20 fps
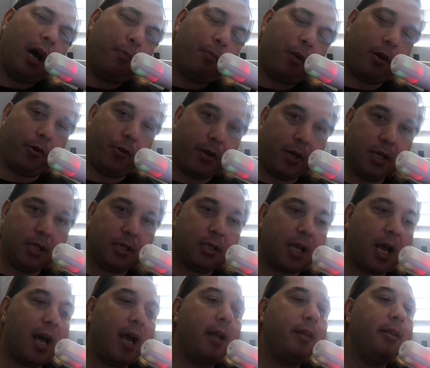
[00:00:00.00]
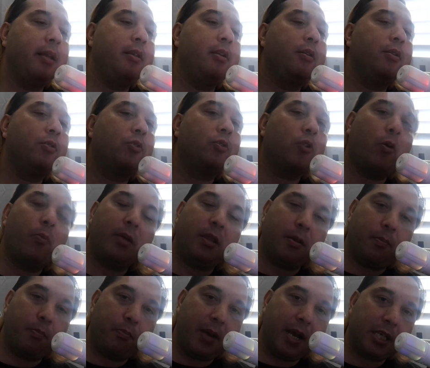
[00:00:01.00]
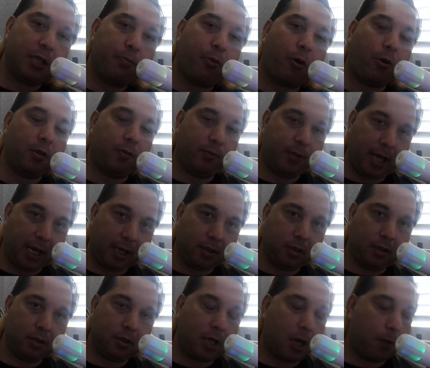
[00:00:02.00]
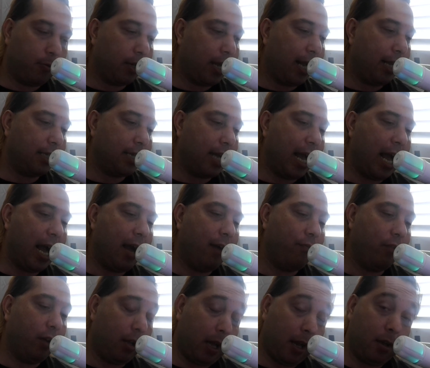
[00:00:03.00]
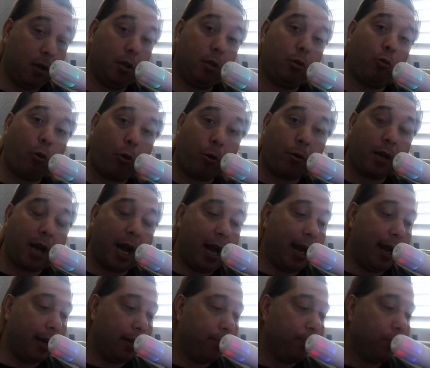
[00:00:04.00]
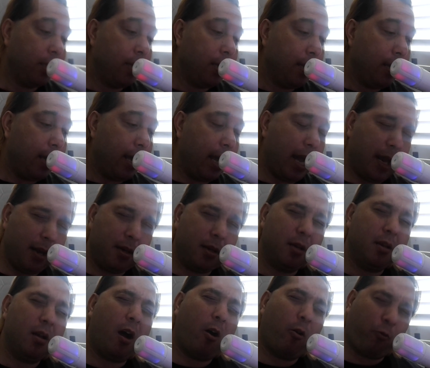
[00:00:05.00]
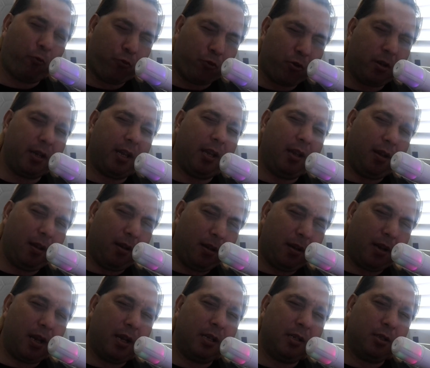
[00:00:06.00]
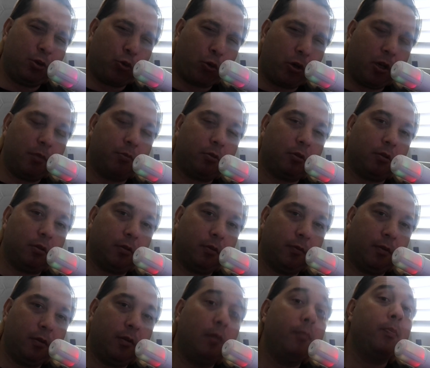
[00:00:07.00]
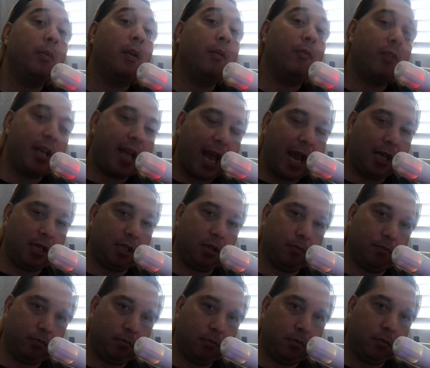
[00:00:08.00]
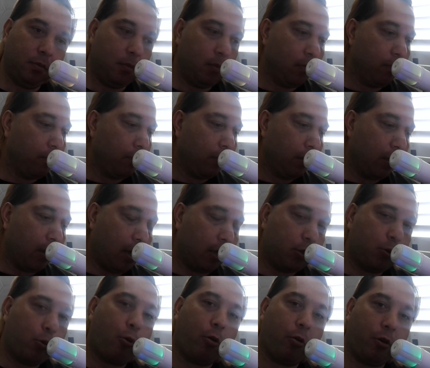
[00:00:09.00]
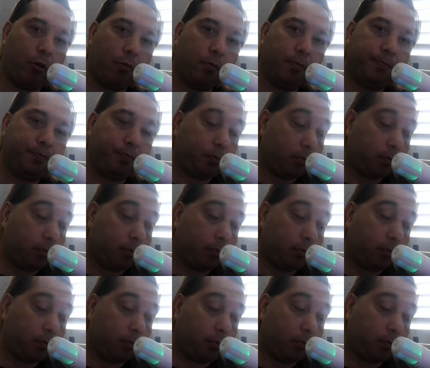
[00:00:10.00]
I'm on your good side and you can show me the best parts of Texas. I would like to have a tour guide and a really enjoyable vacation, a tour,